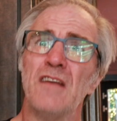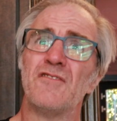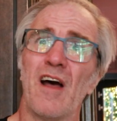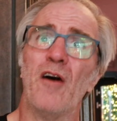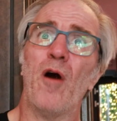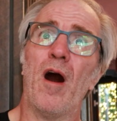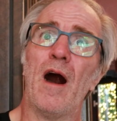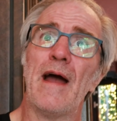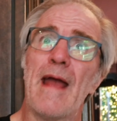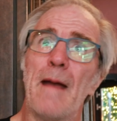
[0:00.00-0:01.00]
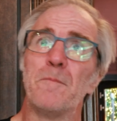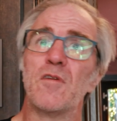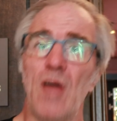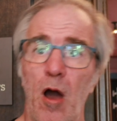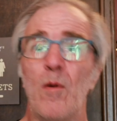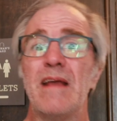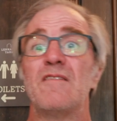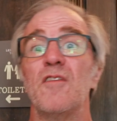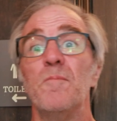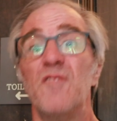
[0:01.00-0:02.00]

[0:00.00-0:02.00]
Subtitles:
So I am going to,